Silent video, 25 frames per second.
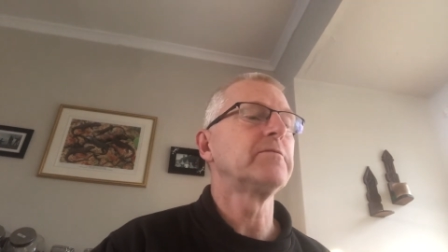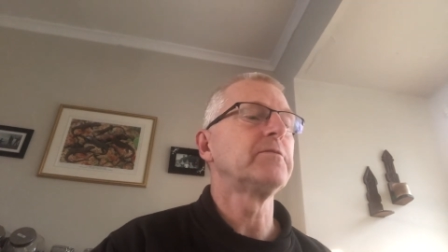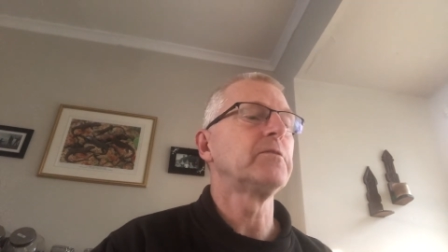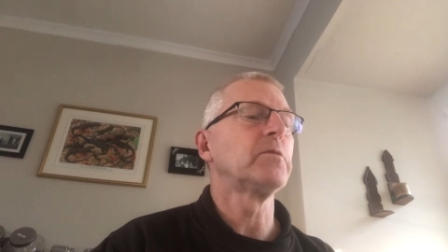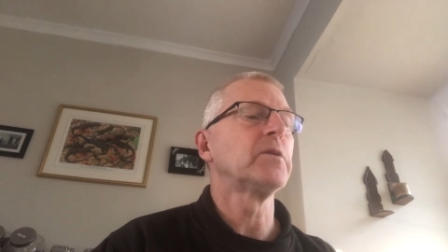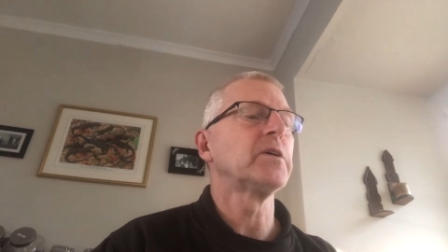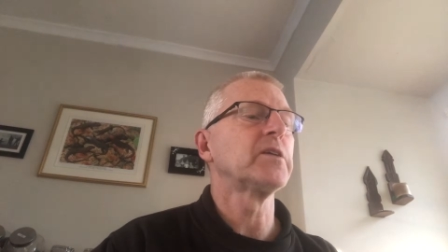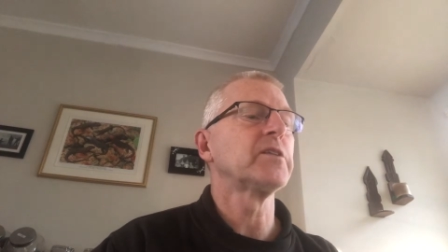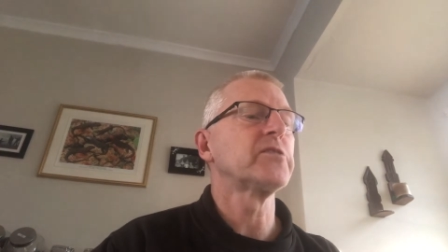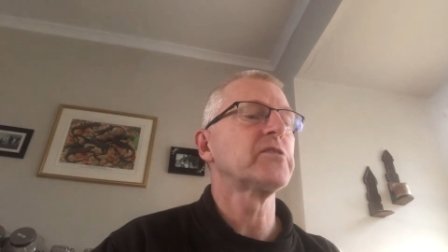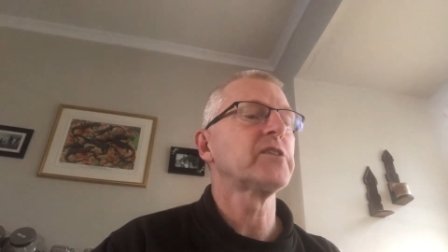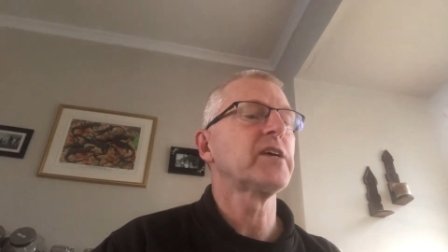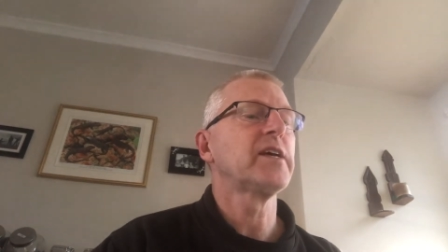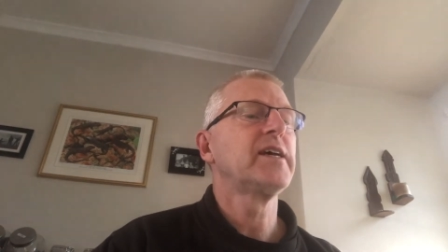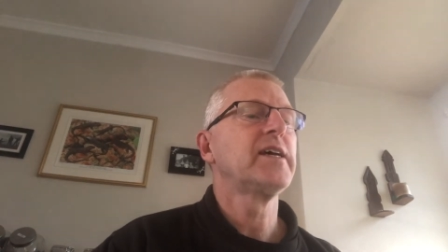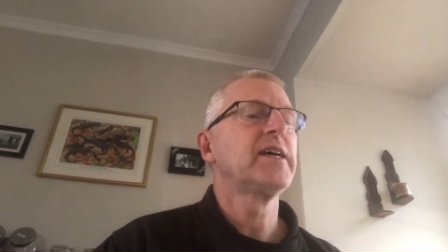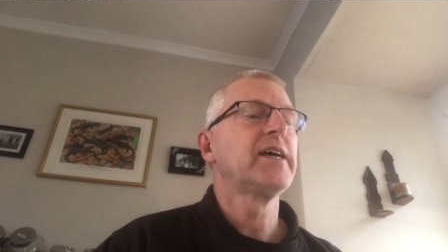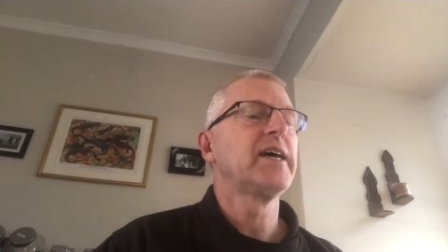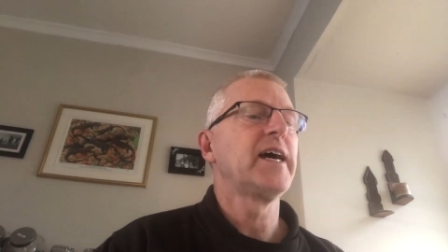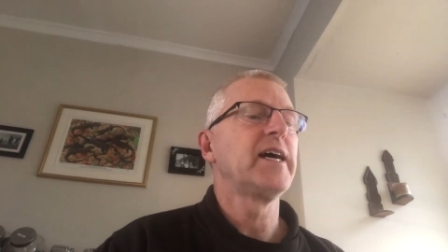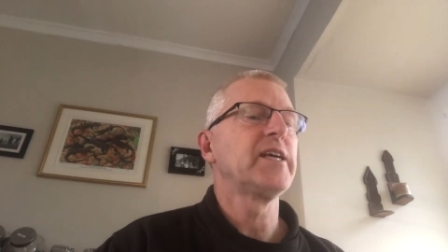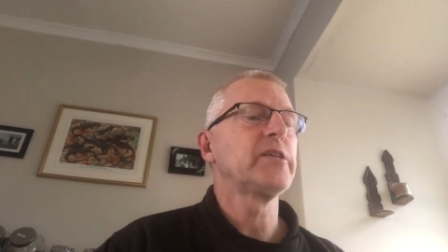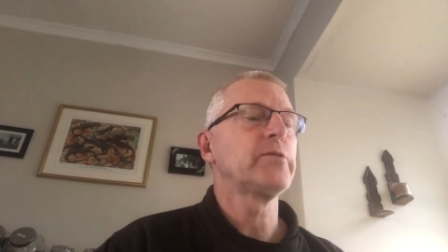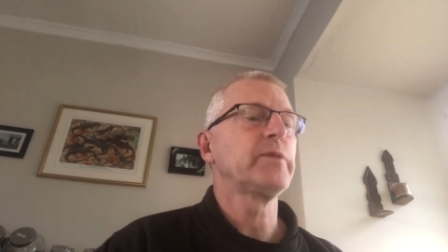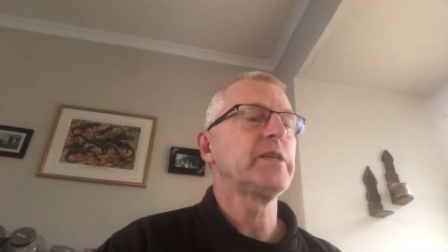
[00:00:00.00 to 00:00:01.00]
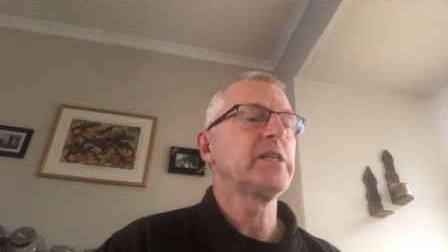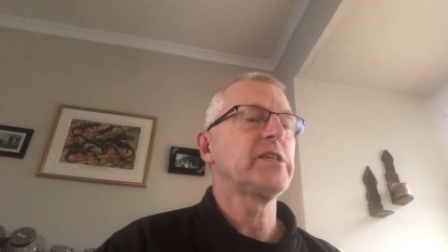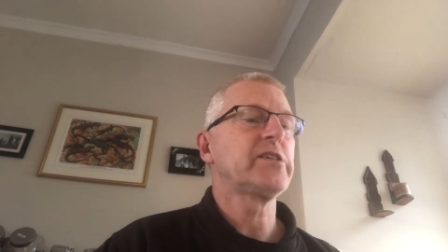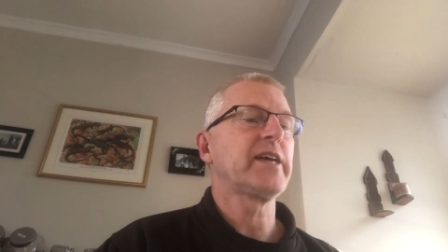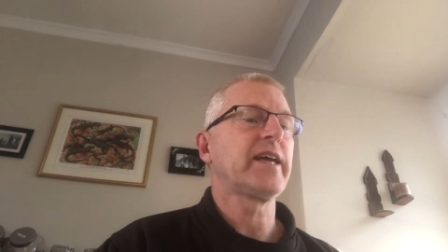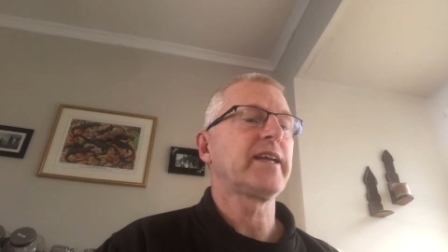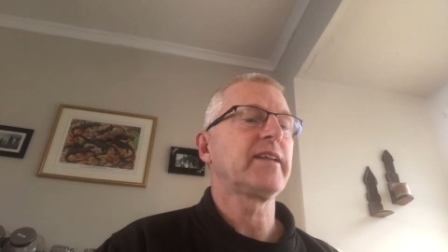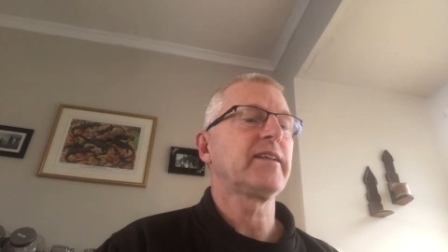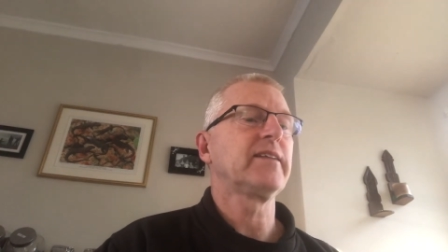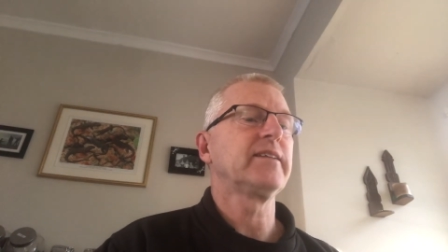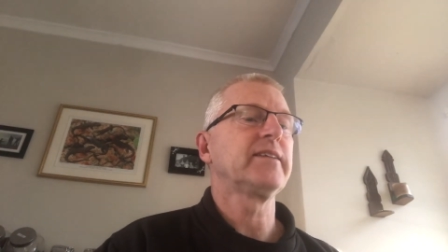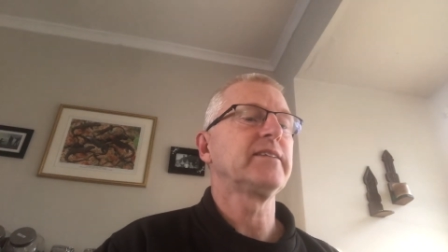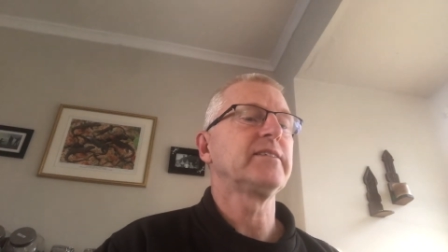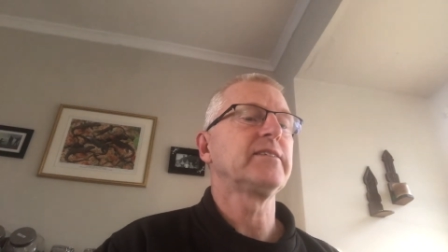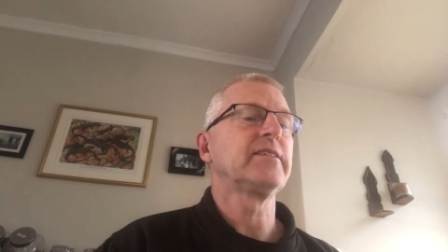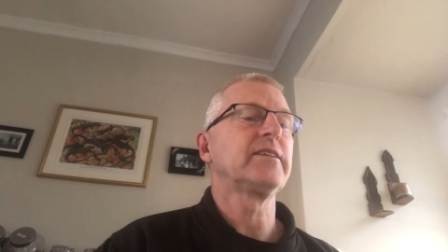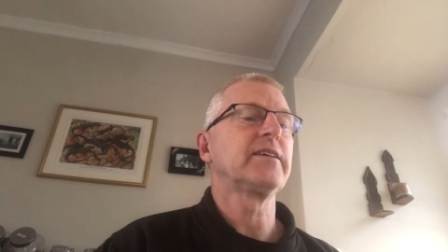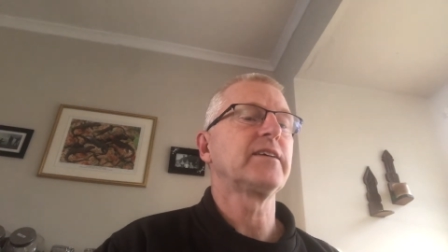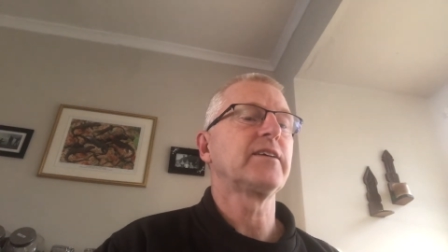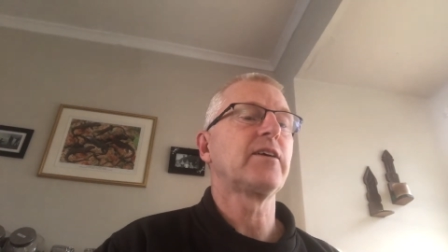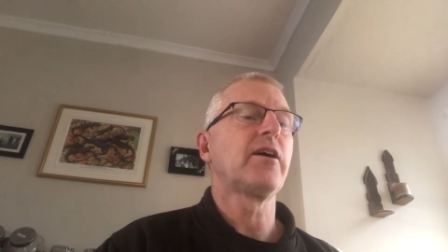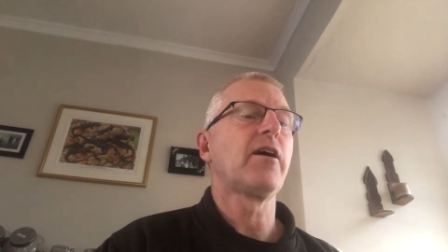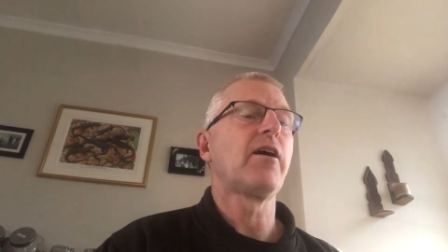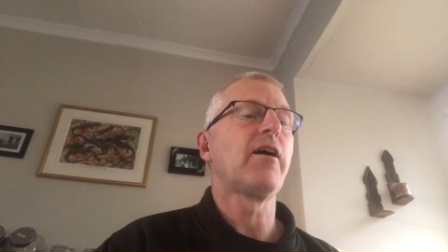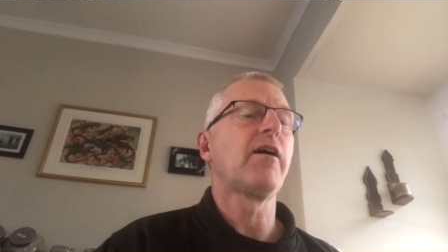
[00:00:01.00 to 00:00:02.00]
ones as we settle into the
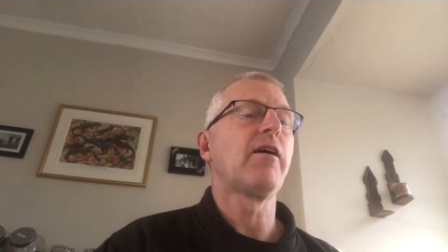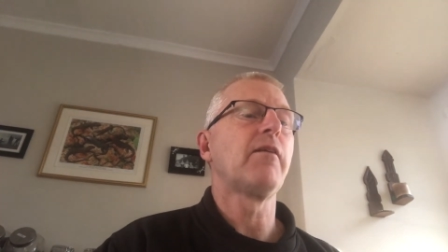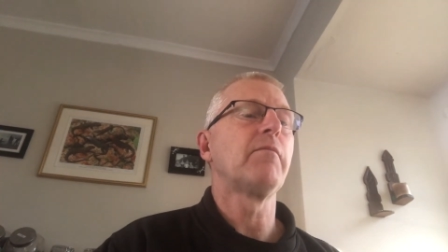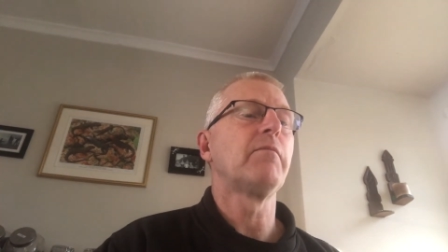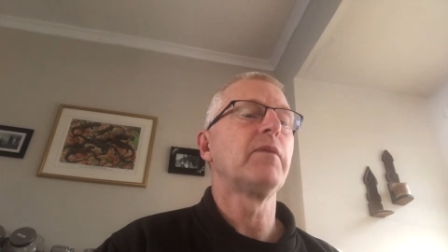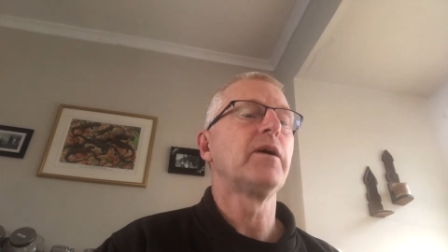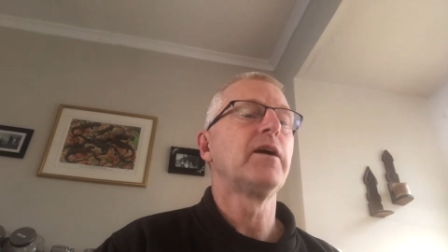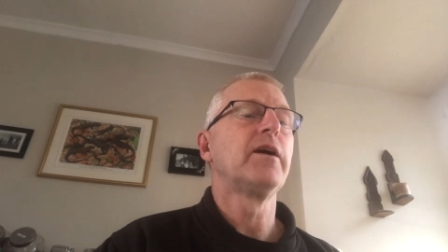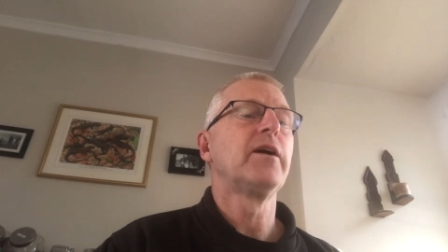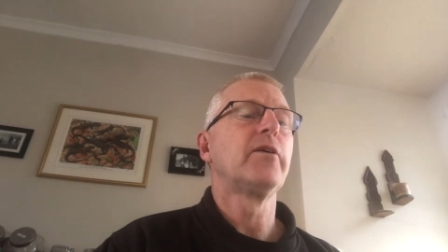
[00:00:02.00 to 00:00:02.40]
calm,